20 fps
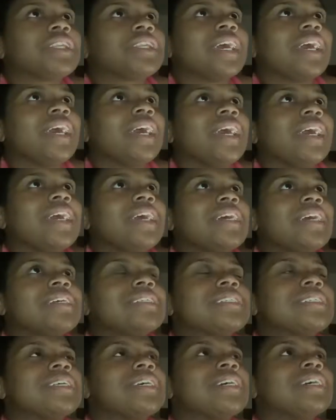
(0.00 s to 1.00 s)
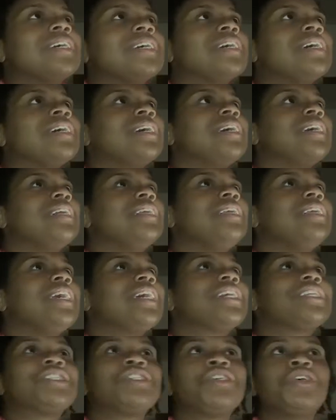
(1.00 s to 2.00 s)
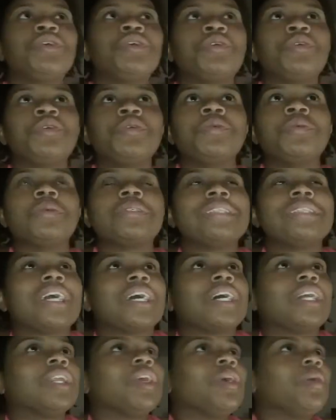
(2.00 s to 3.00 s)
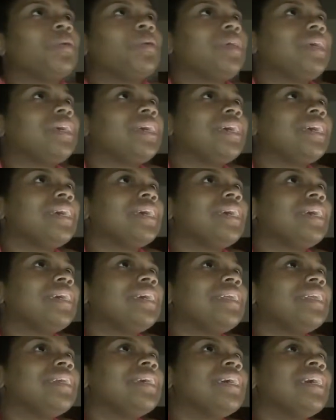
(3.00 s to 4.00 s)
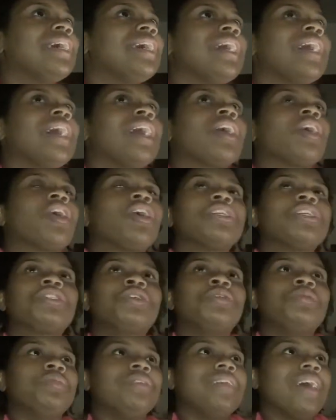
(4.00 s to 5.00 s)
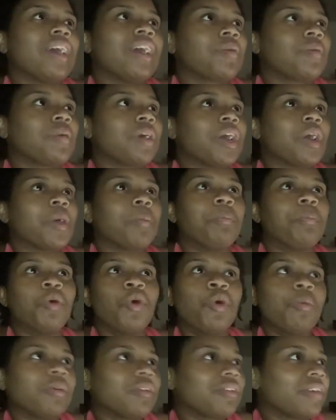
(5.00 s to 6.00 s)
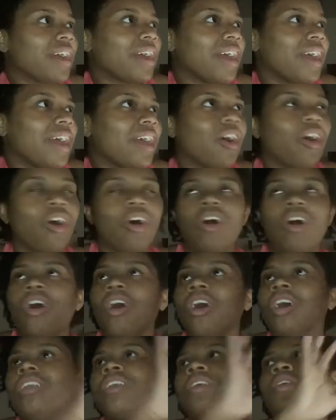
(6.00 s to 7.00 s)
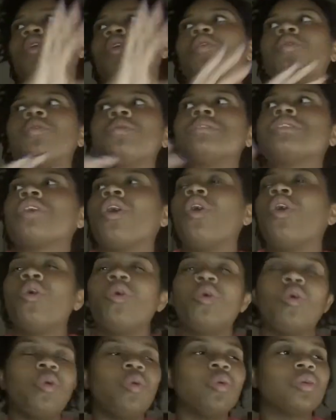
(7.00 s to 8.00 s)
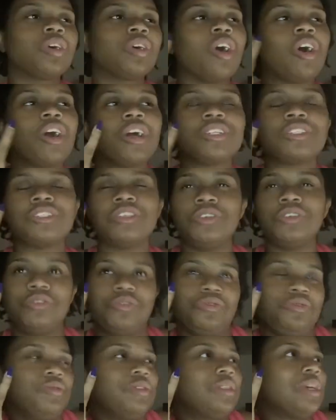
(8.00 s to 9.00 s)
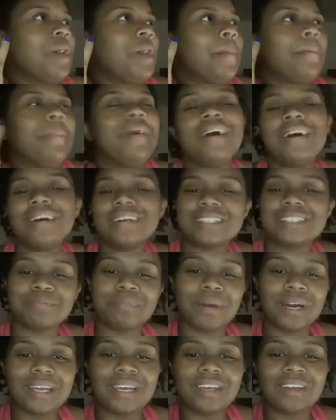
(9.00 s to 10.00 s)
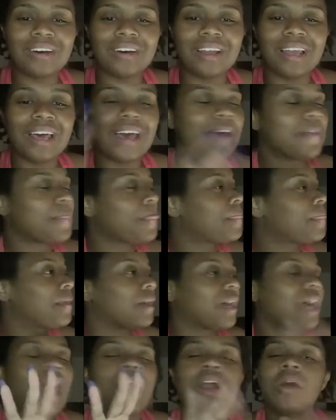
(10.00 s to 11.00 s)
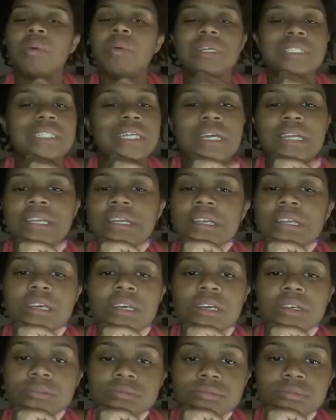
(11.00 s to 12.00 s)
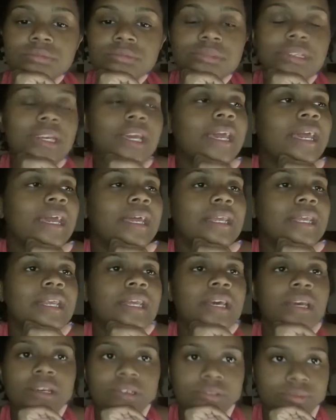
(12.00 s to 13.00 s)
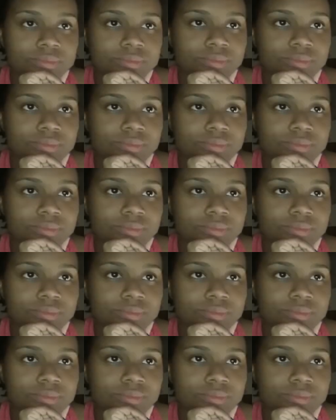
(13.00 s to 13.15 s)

things, the Nicktoons, Nickelodeon, Cartoon Network, Boomerang, all of those old cartoons, Bugs Bunny and all that. I could watch it any day. Any day.